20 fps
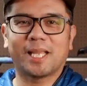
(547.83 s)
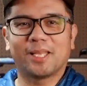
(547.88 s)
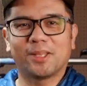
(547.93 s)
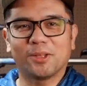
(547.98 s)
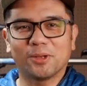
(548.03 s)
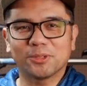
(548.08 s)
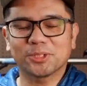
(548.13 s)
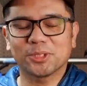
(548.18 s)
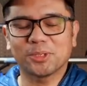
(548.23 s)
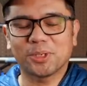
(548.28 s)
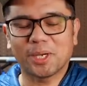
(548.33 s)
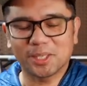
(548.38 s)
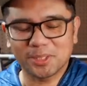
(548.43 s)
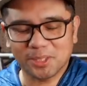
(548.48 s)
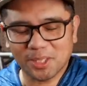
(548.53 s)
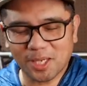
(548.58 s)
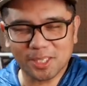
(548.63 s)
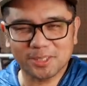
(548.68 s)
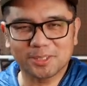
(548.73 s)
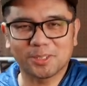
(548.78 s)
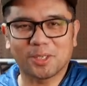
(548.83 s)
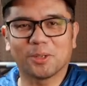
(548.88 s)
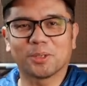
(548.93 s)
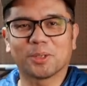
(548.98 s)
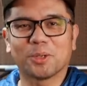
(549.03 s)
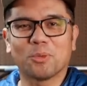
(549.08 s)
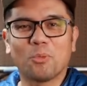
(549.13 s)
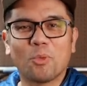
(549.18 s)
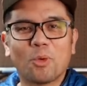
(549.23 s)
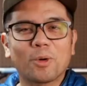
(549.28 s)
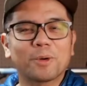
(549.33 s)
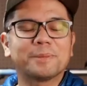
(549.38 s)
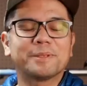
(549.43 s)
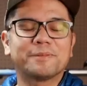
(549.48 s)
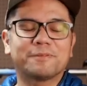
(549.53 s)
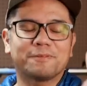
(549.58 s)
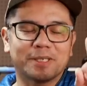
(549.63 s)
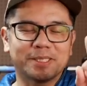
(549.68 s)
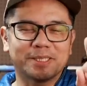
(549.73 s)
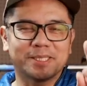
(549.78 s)
and also unlocks all the warm
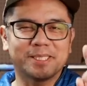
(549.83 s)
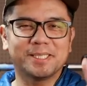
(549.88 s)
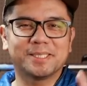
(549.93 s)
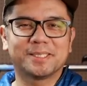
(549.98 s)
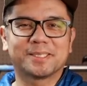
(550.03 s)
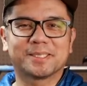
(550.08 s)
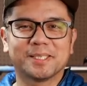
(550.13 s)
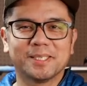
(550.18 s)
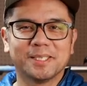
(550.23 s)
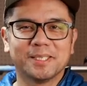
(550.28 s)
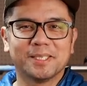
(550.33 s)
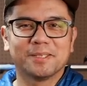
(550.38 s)
and fuzzies